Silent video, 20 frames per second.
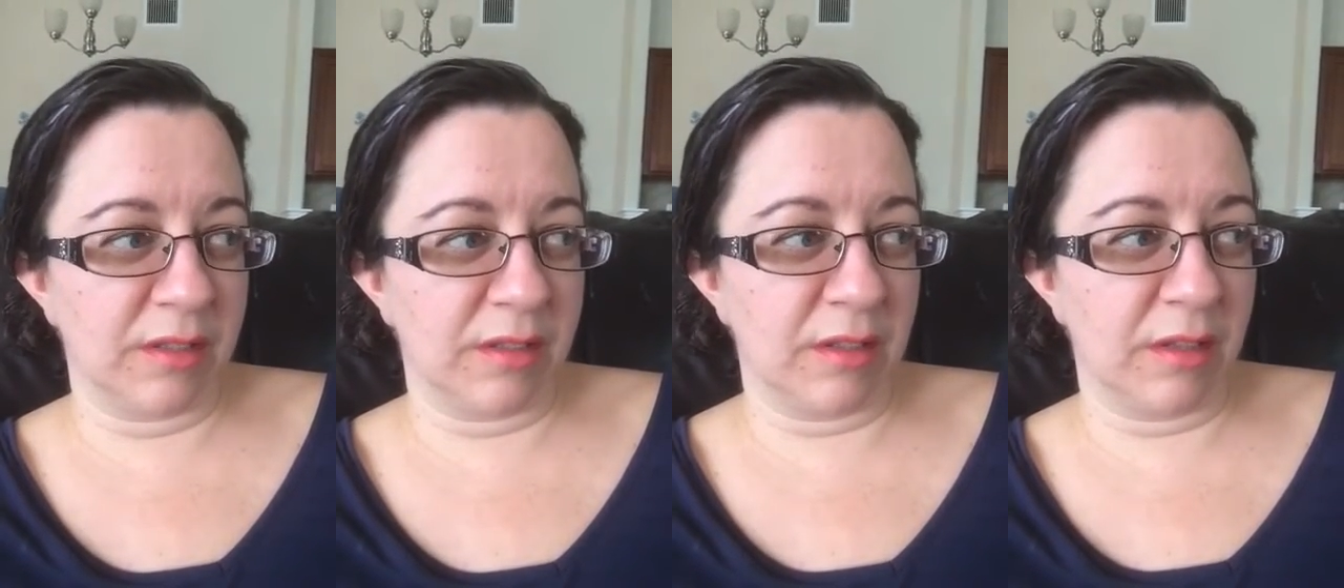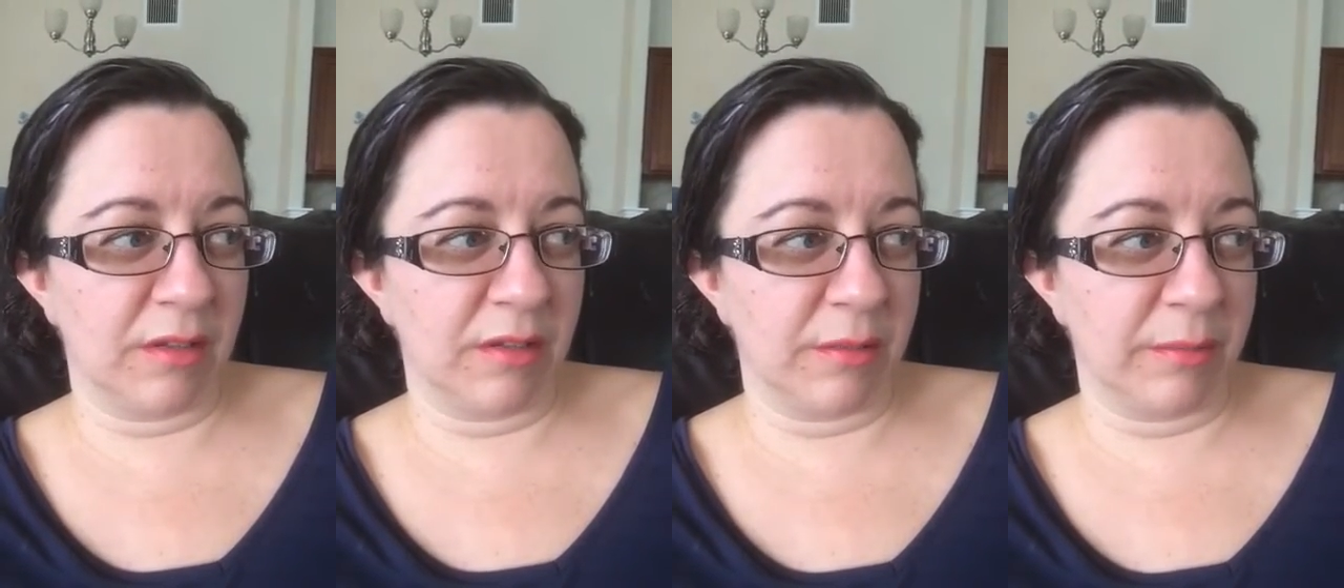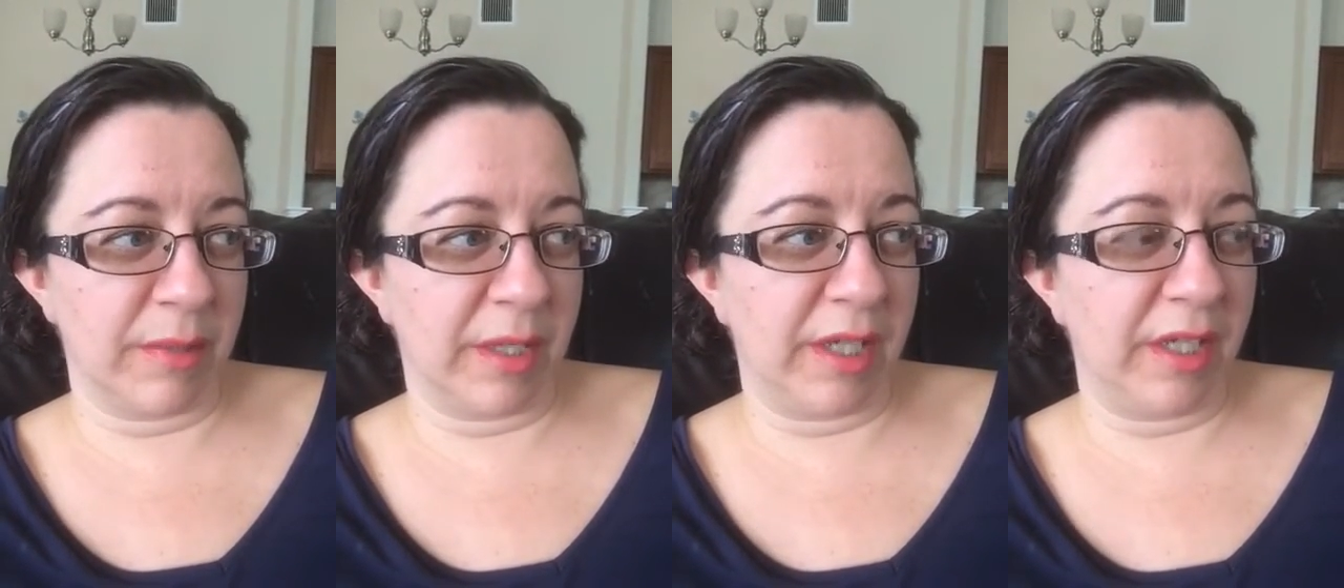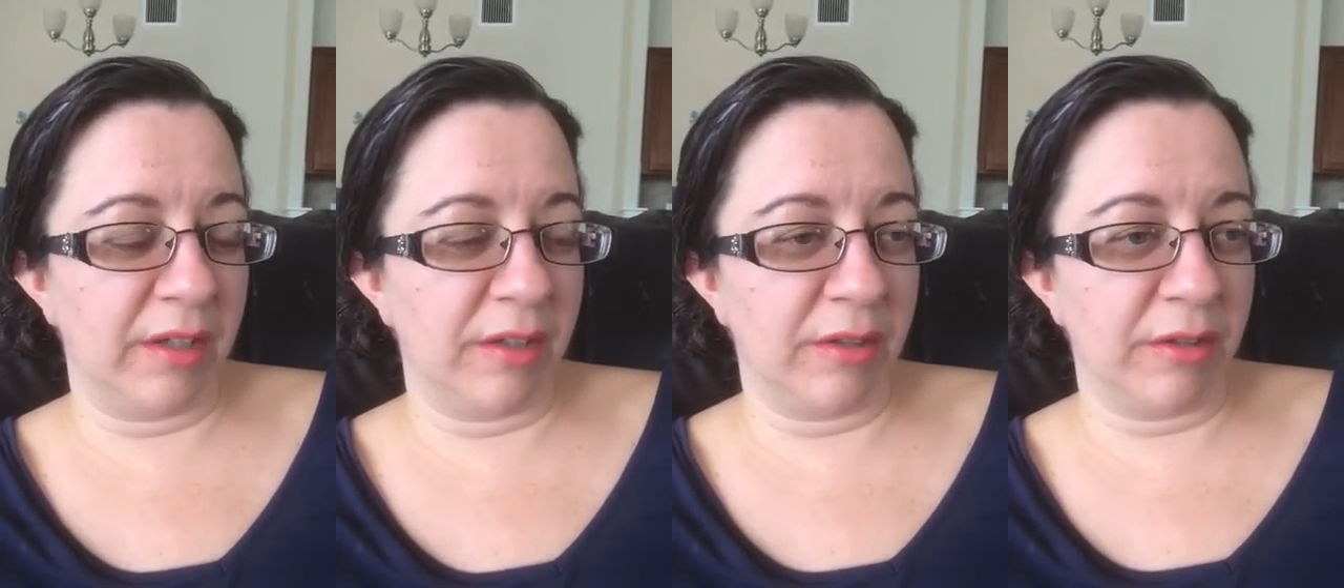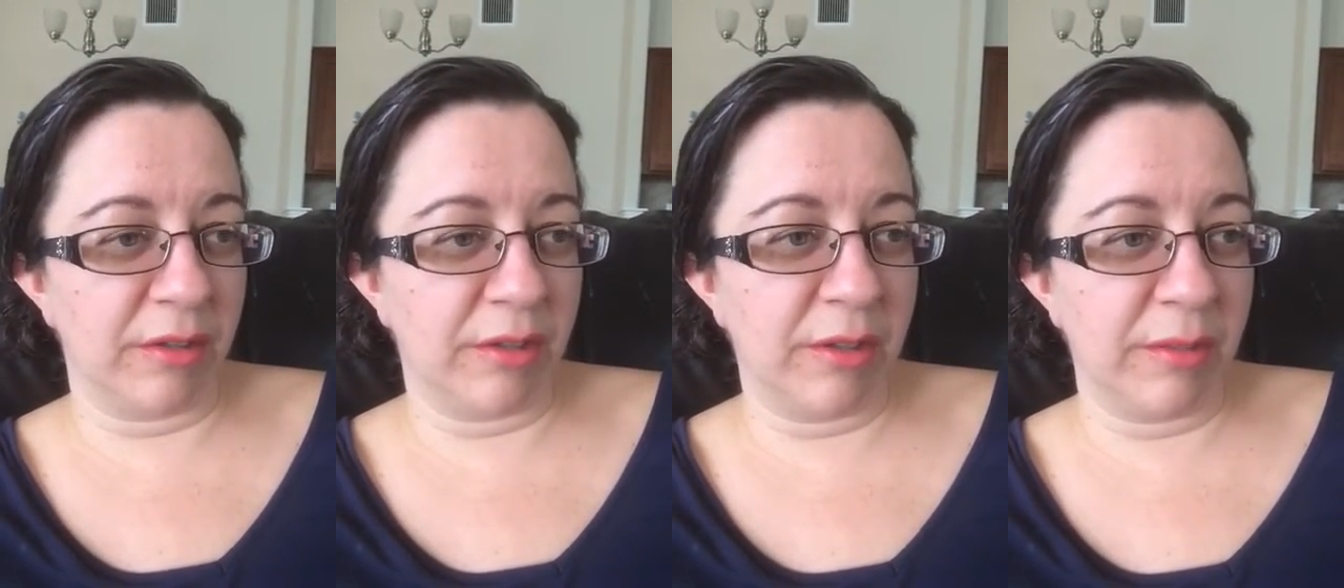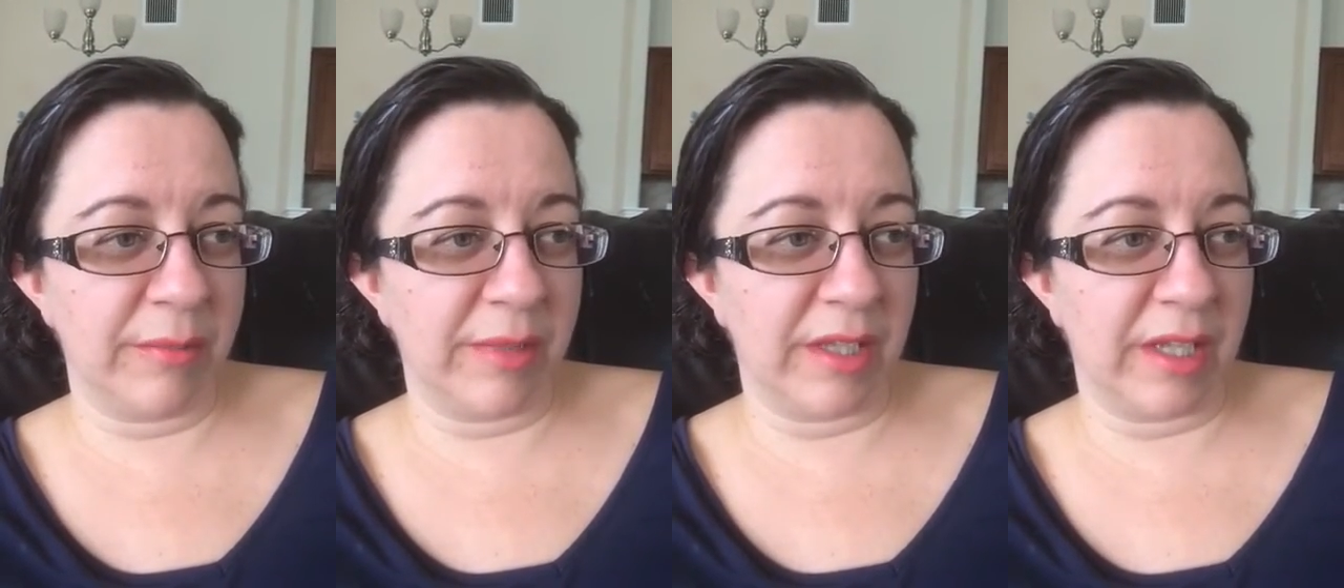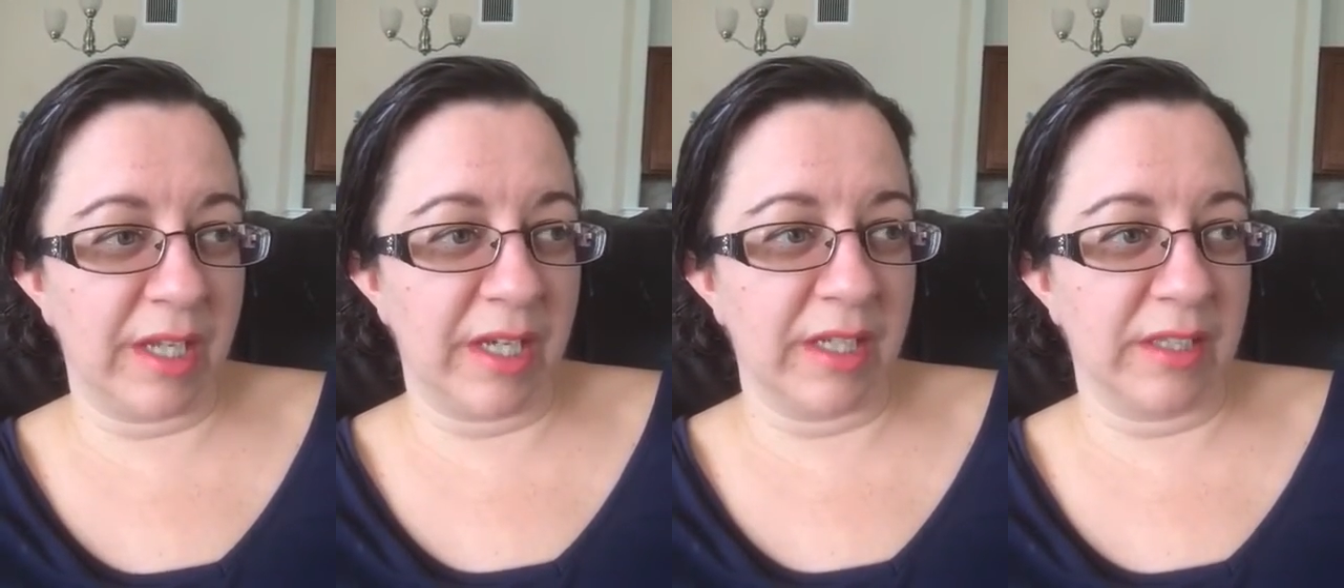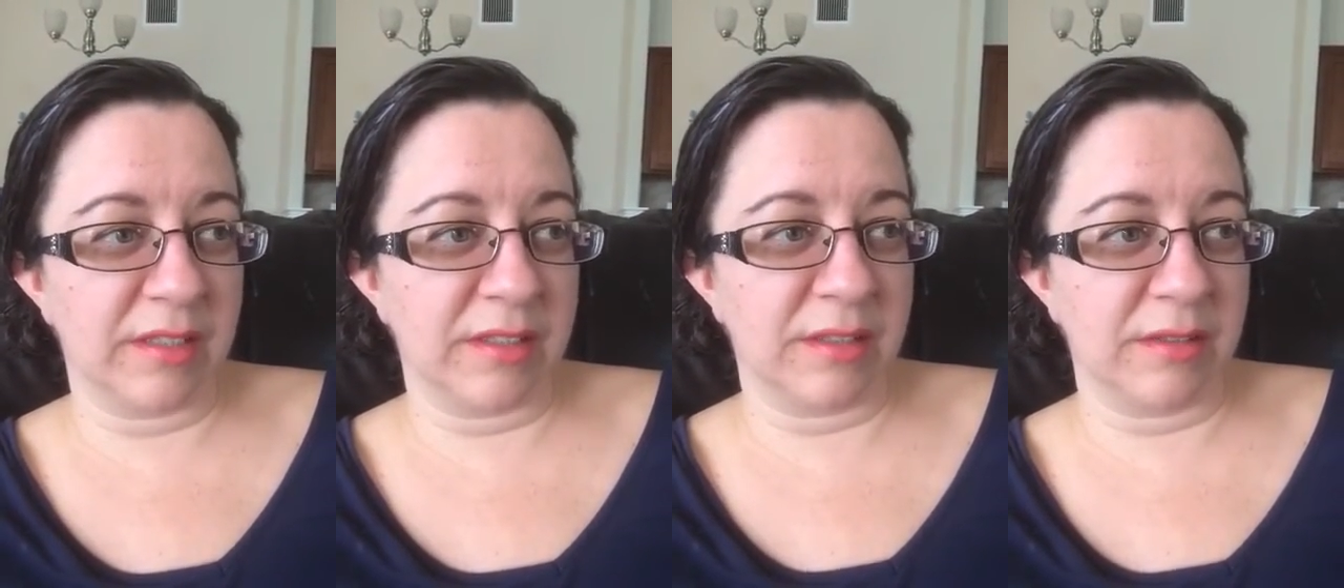all the money you accumulated.